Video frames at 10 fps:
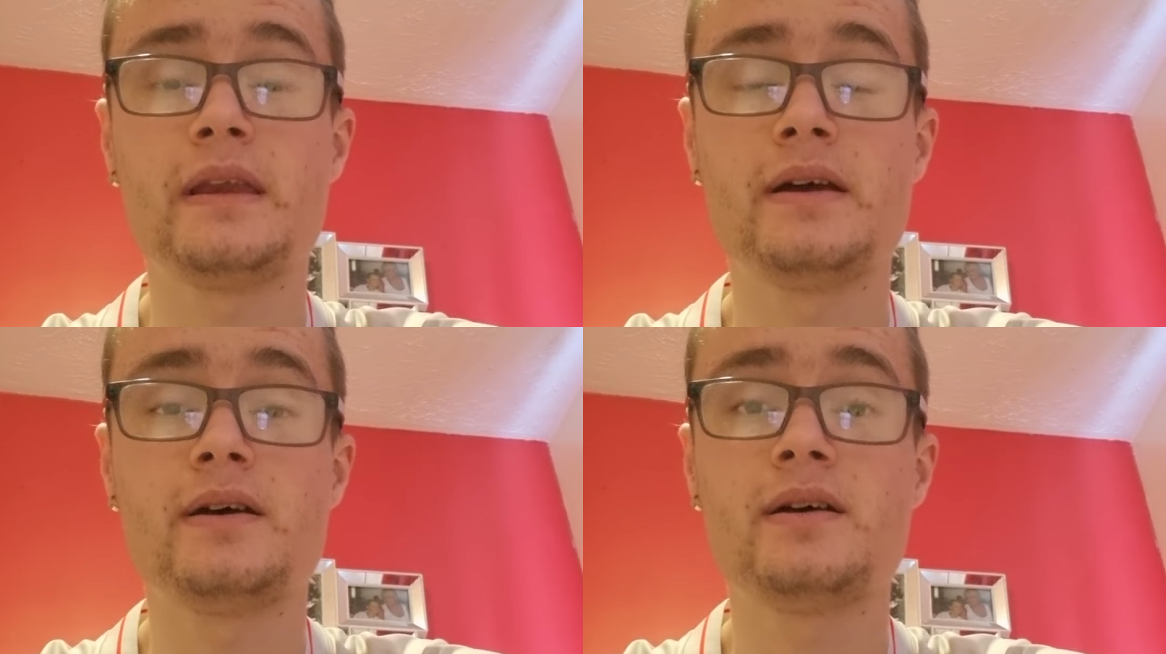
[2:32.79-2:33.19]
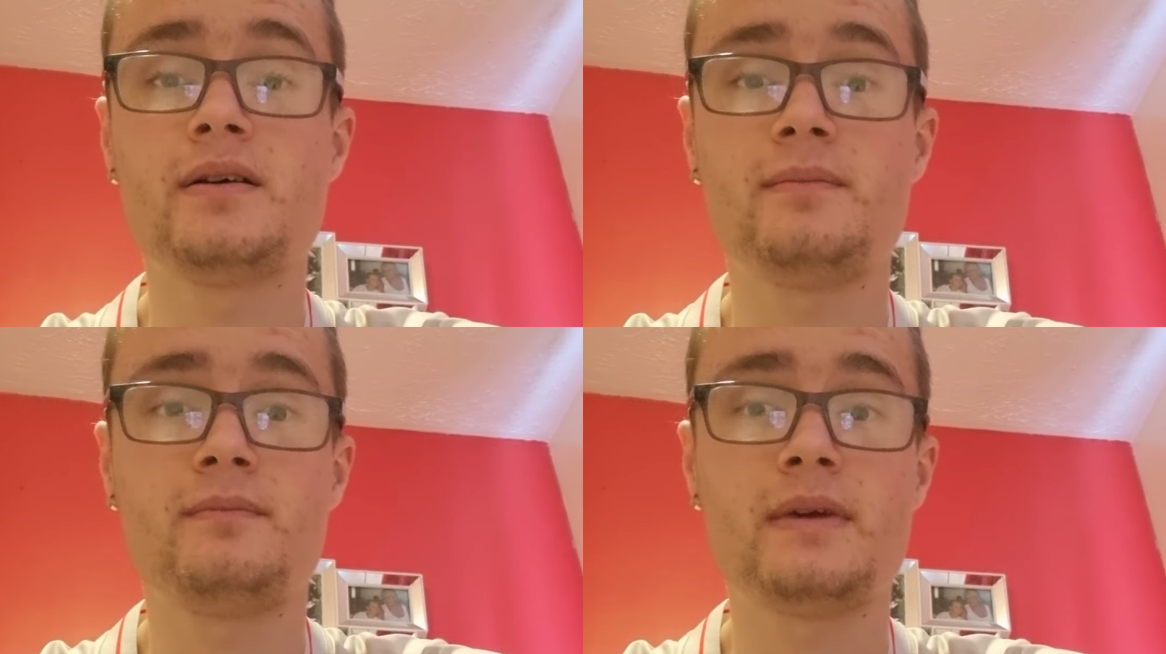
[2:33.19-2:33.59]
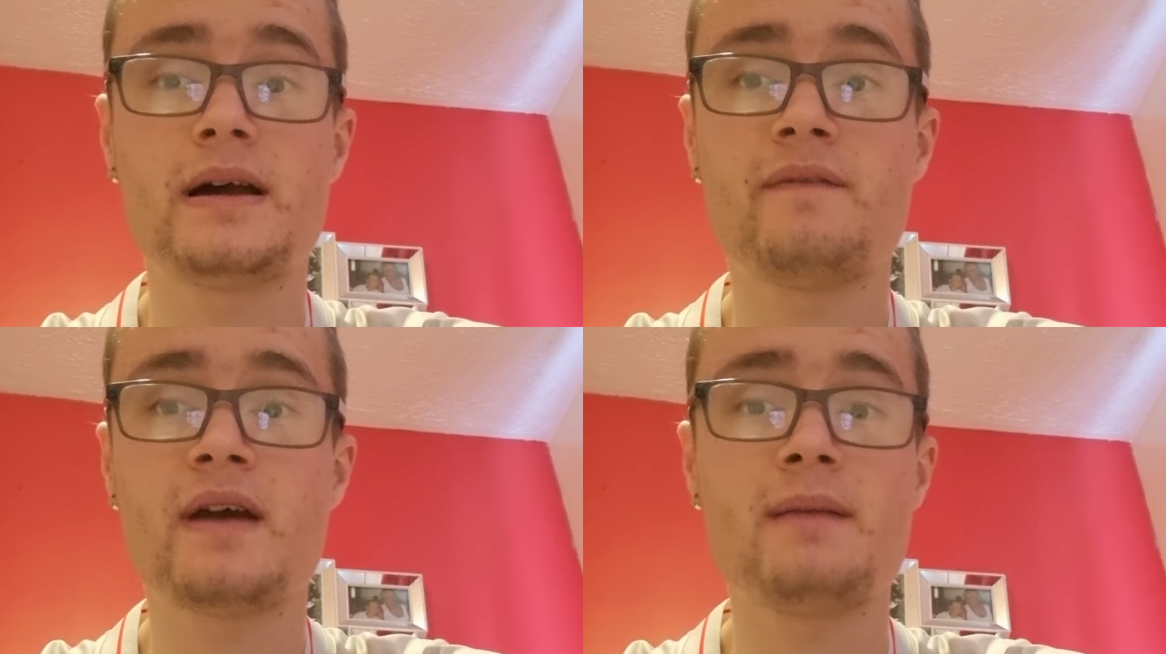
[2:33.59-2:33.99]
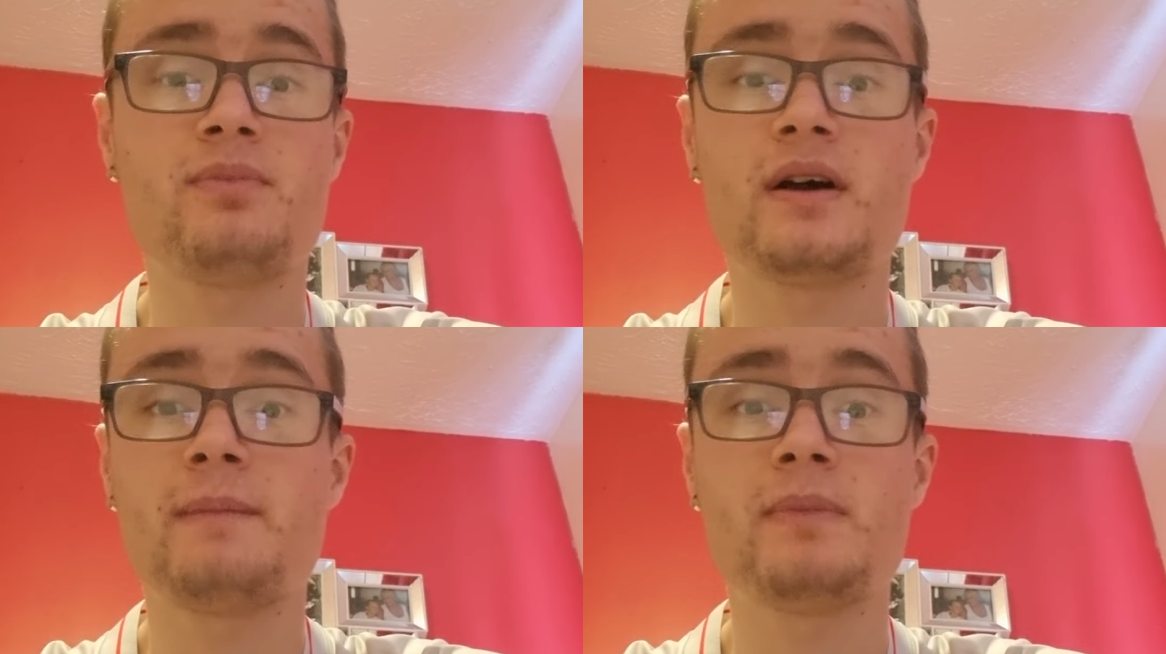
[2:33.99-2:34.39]
Um, they
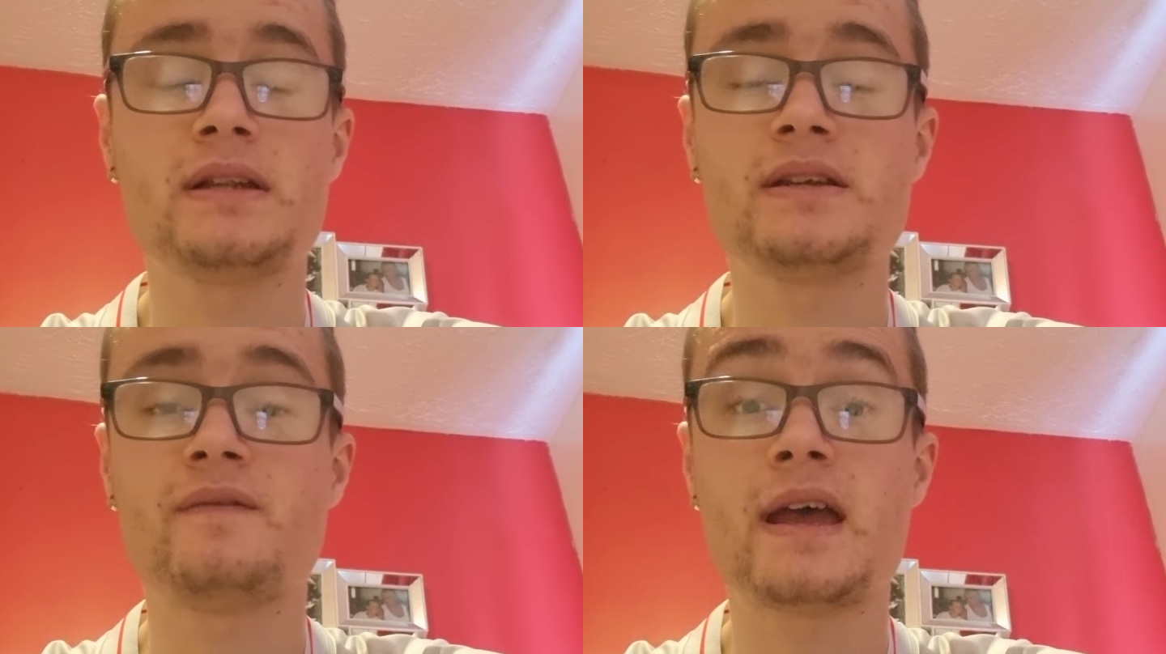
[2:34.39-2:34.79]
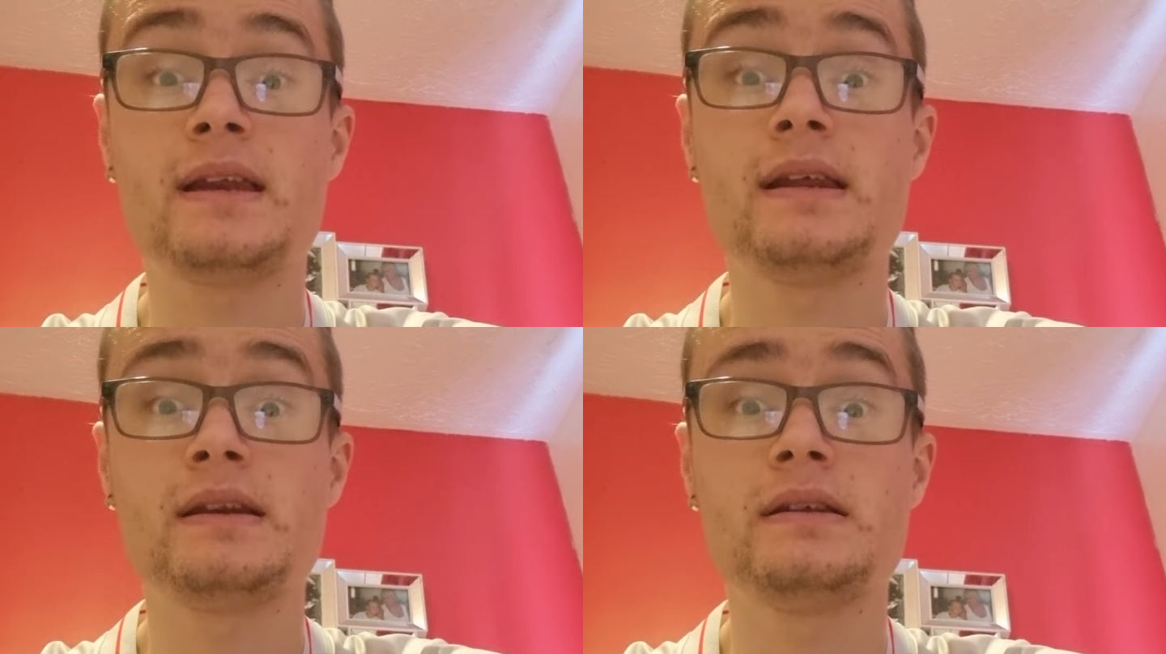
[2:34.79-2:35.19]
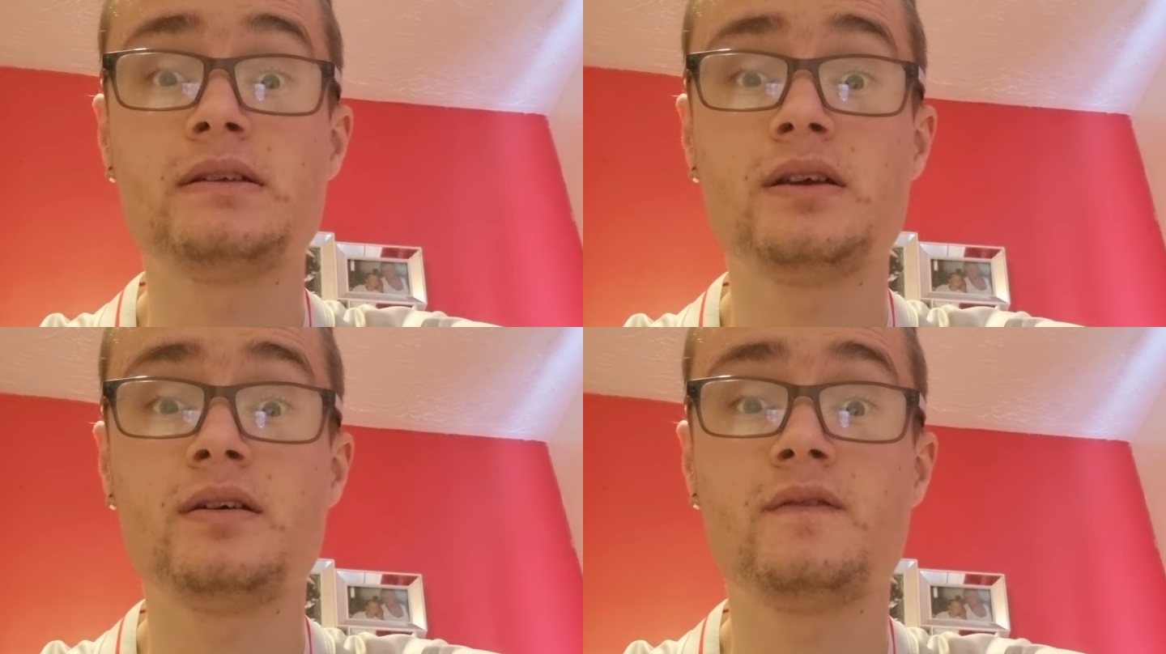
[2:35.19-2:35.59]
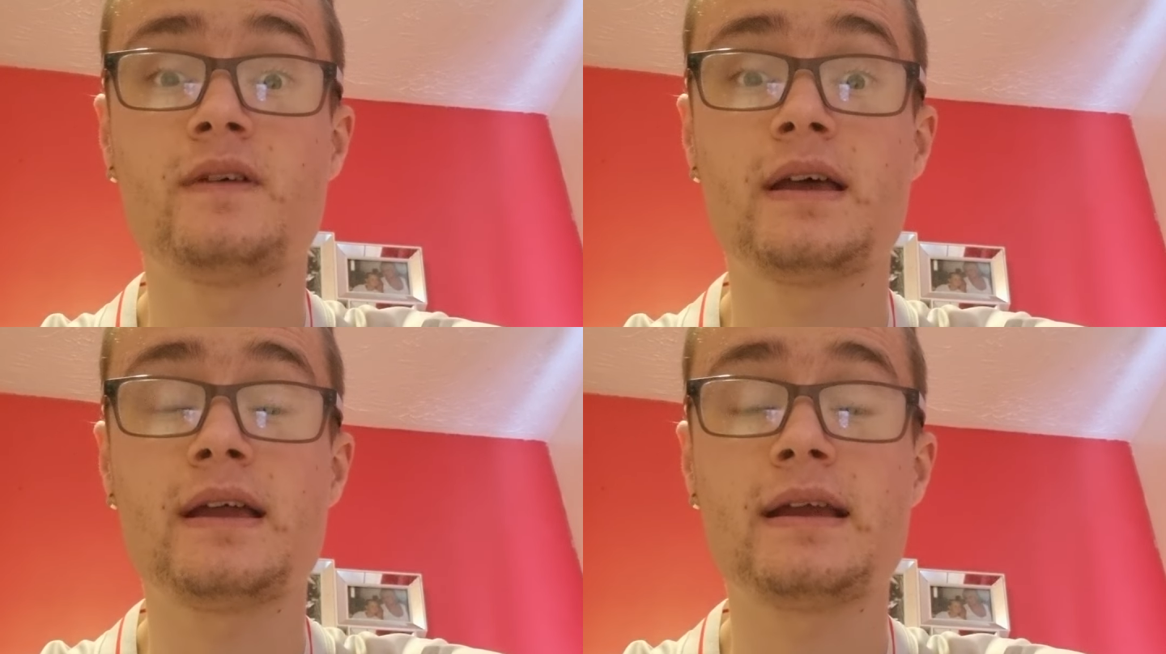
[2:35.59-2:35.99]
played better. They did deserve it.